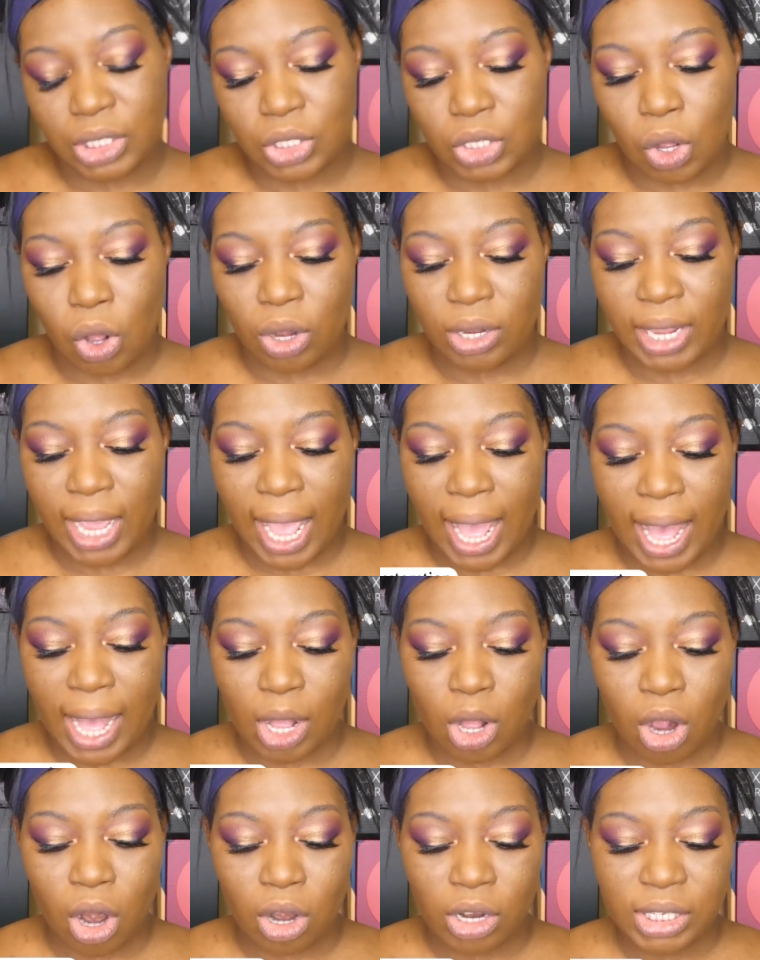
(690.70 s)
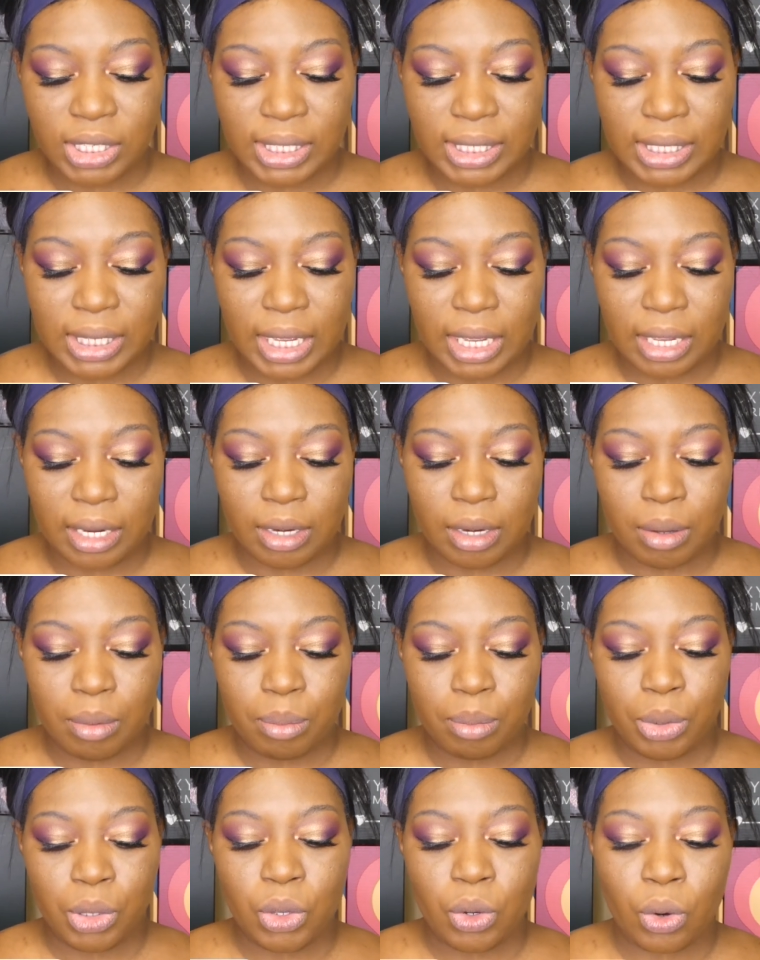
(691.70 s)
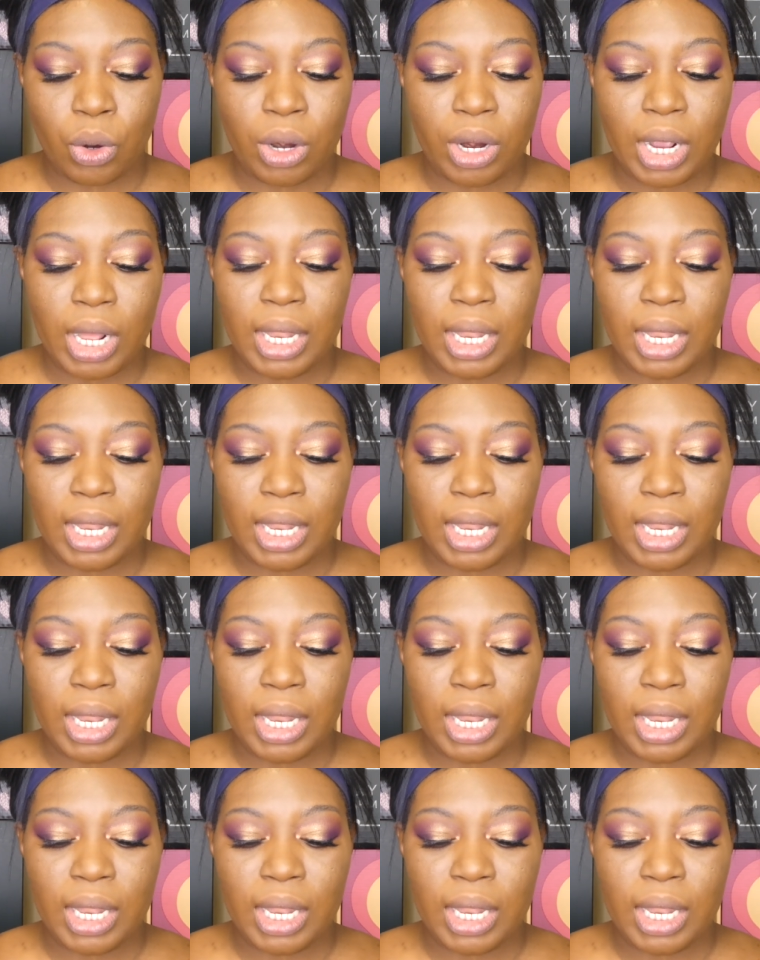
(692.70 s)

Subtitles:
is called Allure Skin Pure